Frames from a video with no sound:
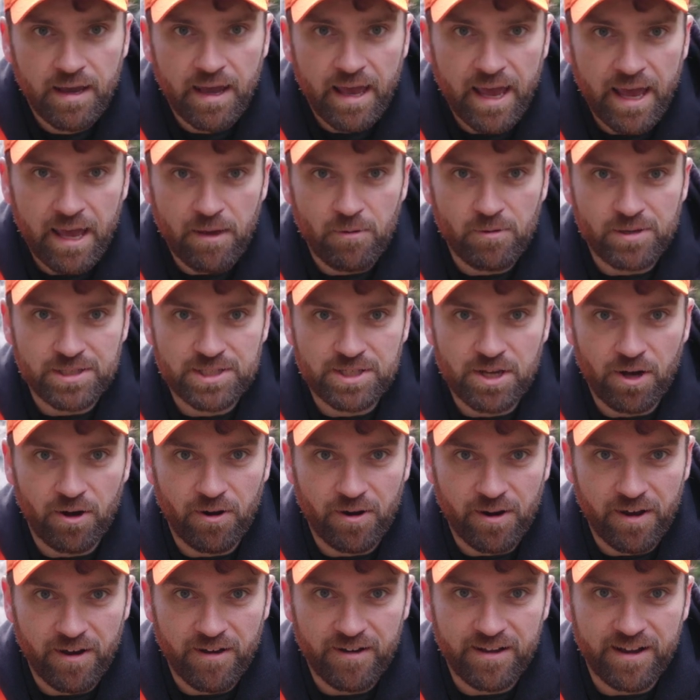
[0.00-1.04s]
Hey, what's
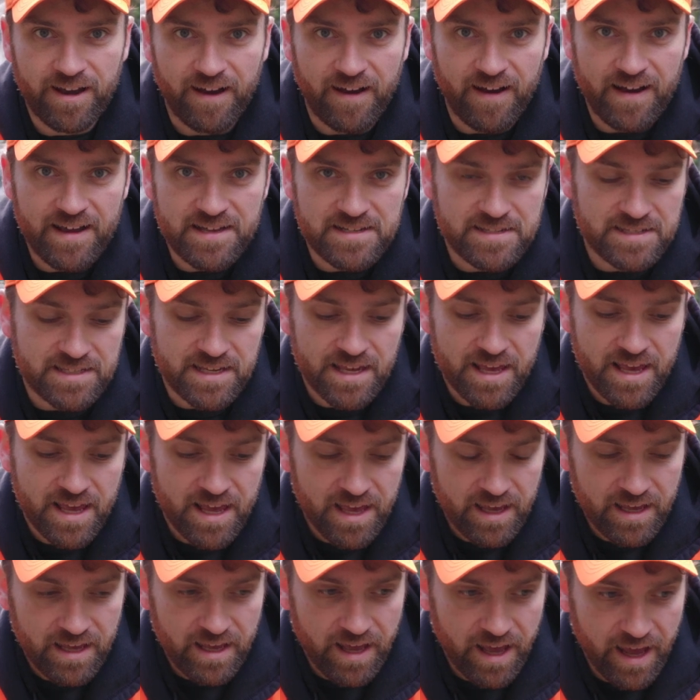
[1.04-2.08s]
going on, guys?
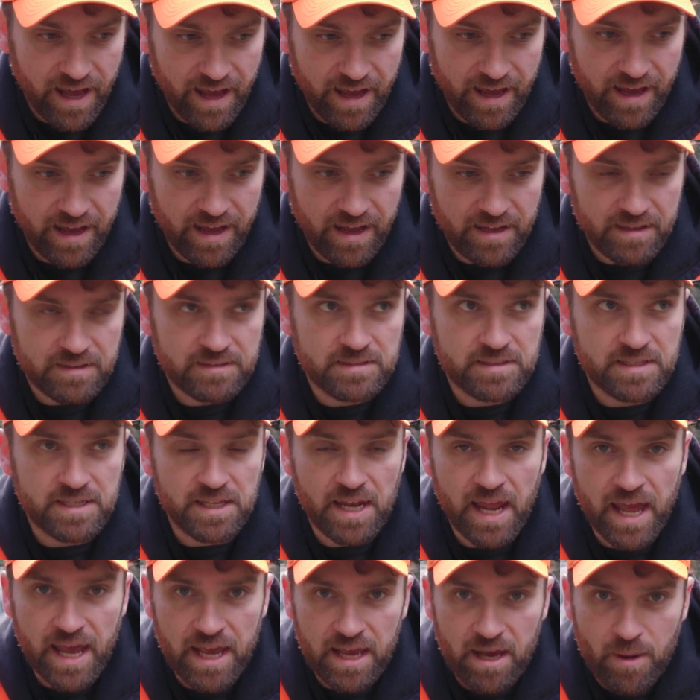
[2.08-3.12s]

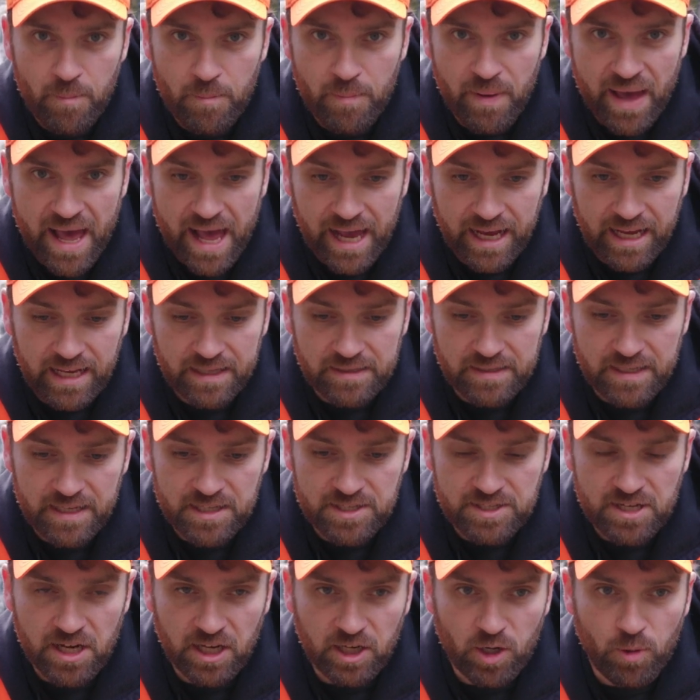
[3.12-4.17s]
Today I'm back at the
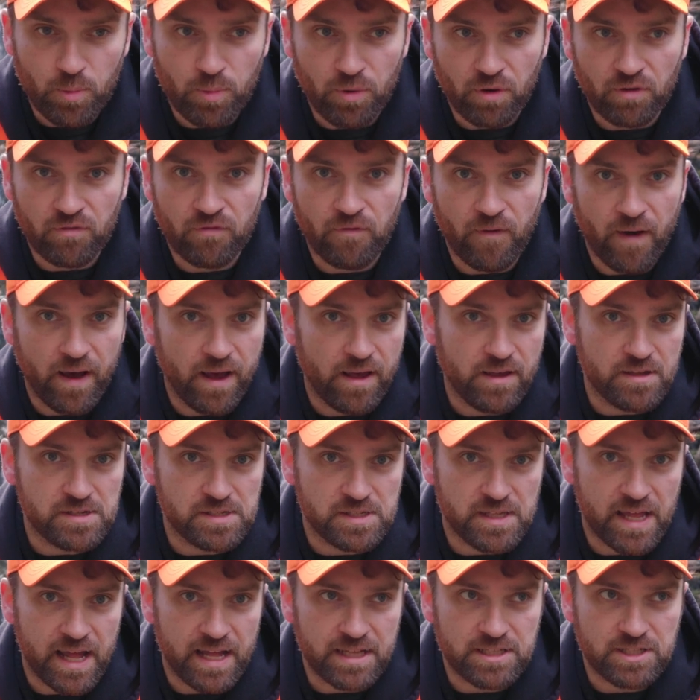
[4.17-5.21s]
Tunnelbrook
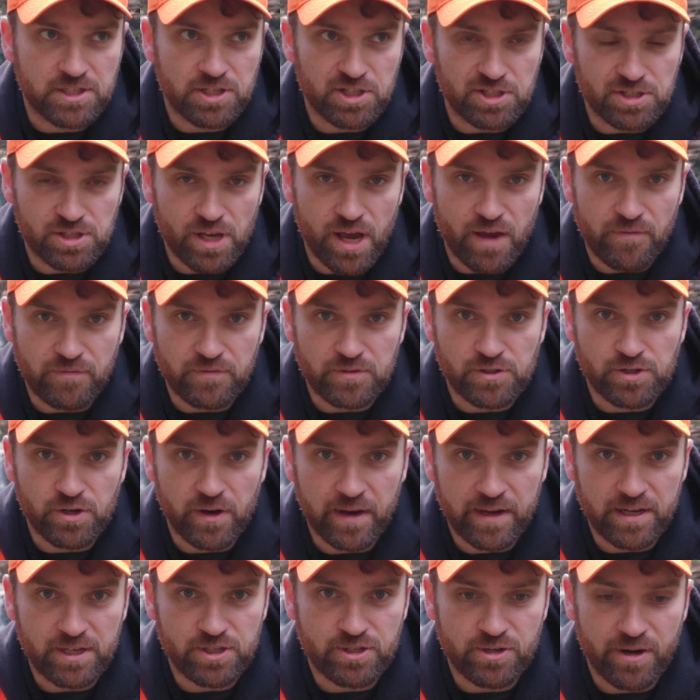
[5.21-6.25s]
Falls. That's just off the
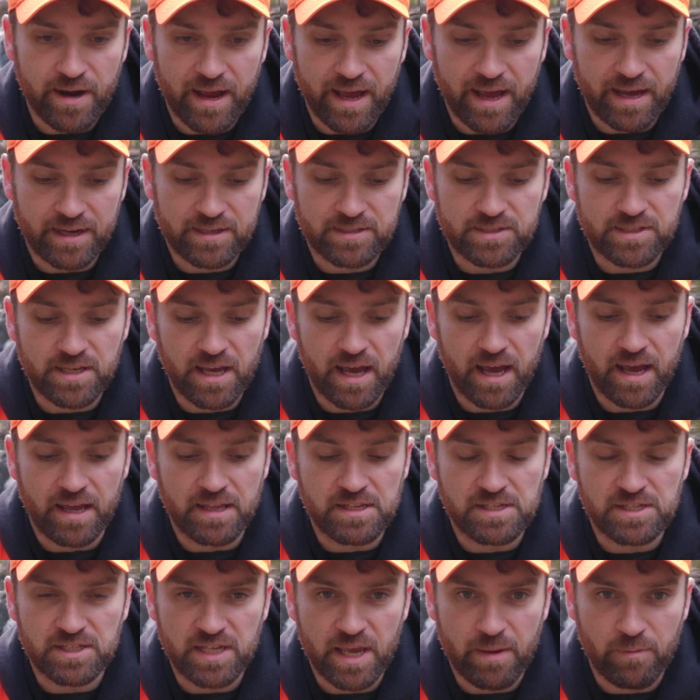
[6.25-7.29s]
train tracks
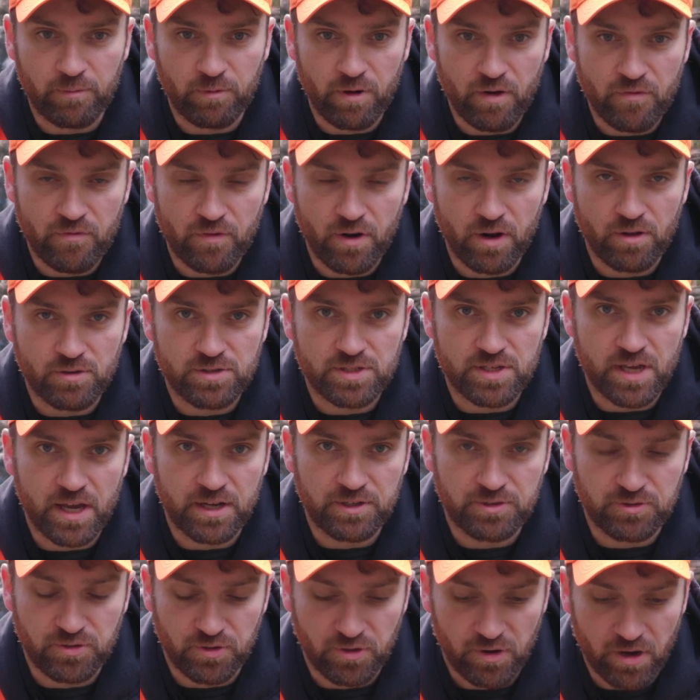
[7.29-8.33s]
at Salmon River
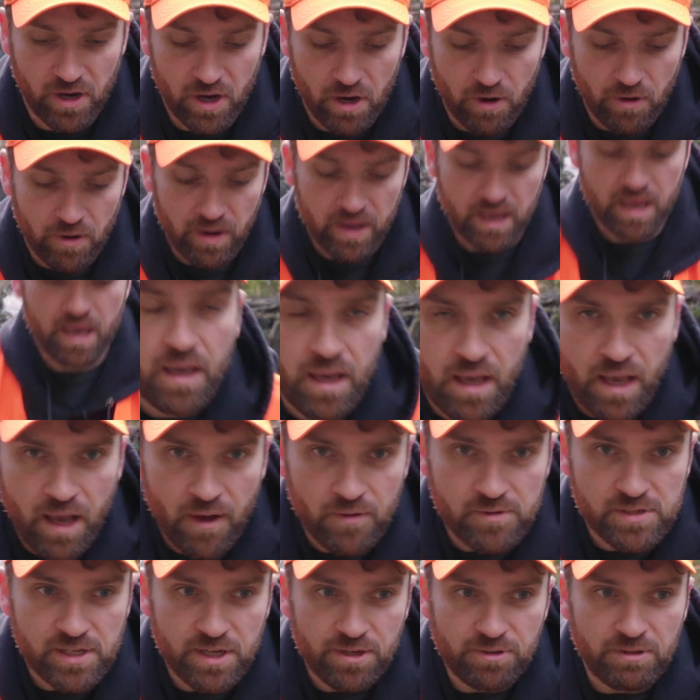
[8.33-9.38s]
outside Truro. I
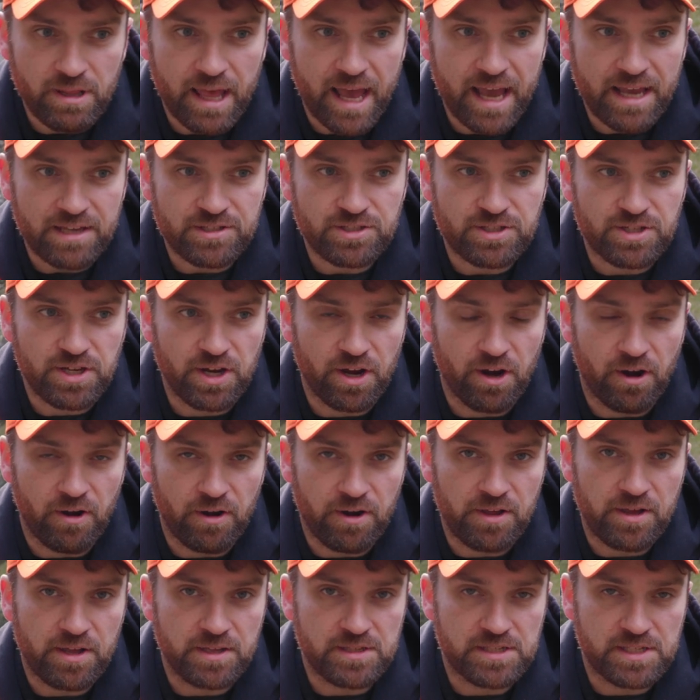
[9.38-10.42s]
was here last year.
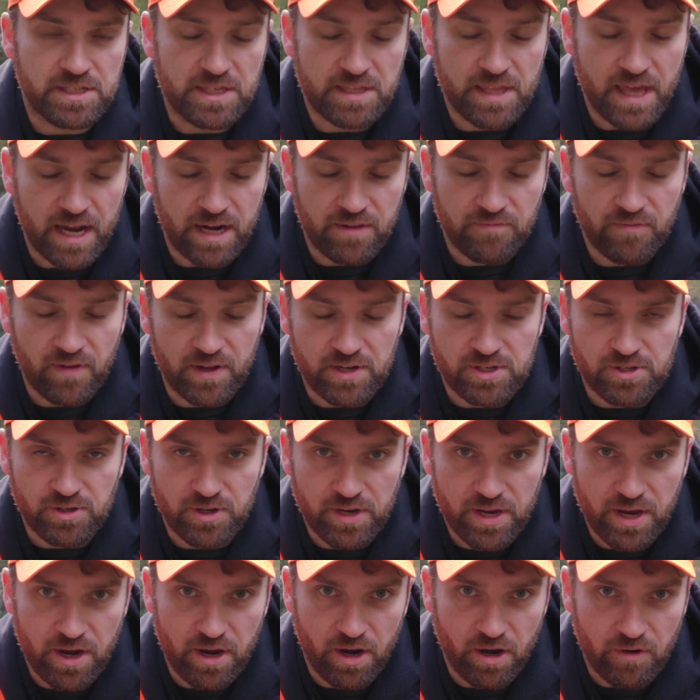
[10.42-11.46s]
You can see that adventure
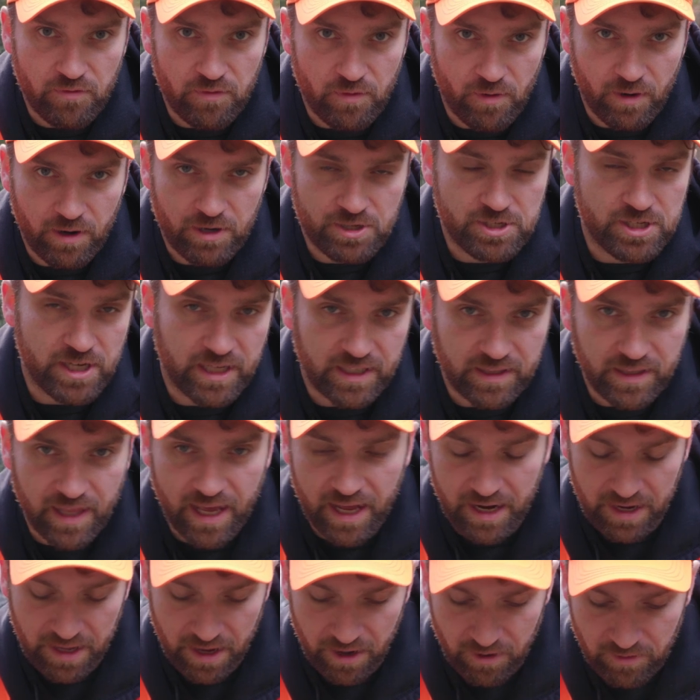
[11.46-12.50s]
here if you want to check
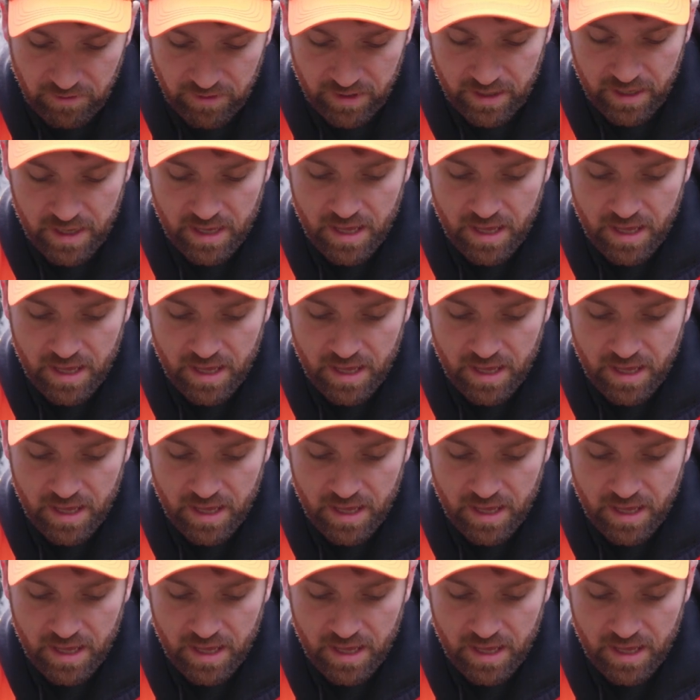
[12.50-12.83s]
that out.